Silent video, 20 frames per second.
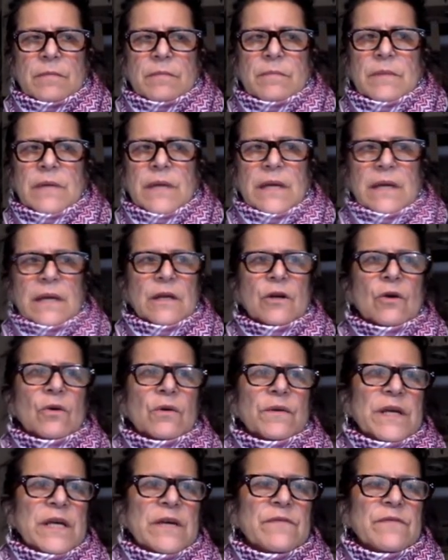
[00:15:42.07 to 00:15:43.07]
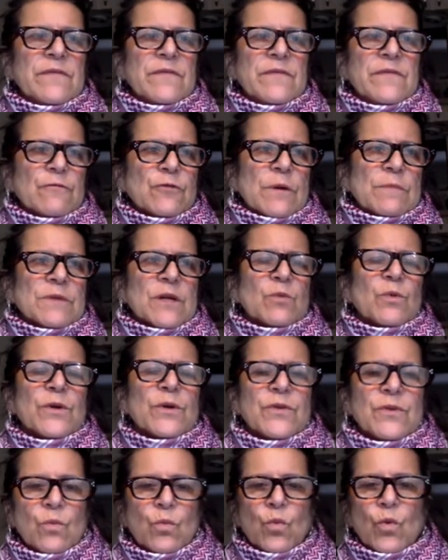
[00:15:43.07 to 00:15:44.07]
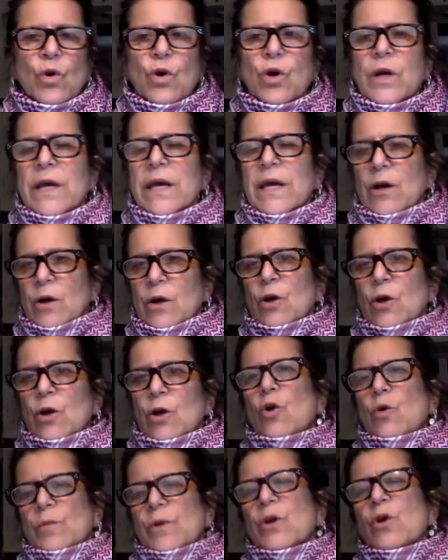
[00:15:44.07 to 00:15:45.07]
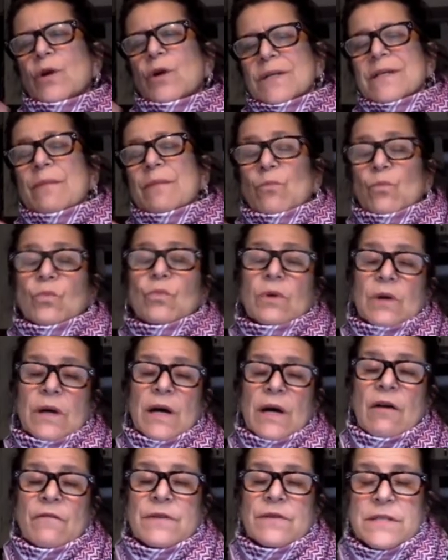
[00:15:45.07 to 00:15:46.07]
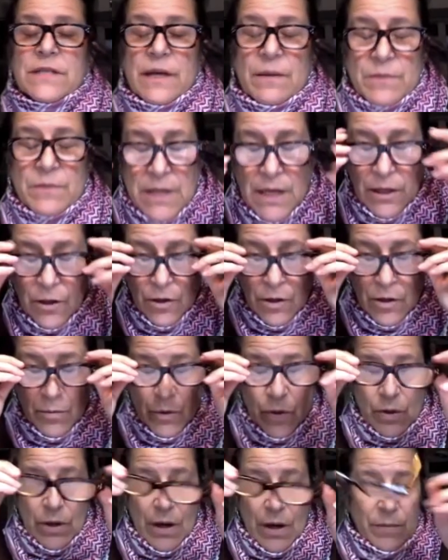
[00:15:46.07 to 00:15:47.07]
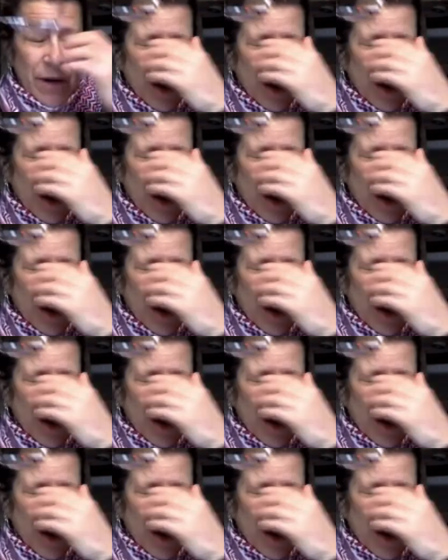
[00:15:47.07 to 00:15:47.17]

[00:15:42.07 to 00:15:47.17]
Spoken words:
In the evening after I'm done with work here at home, because I'm telecommute. I'm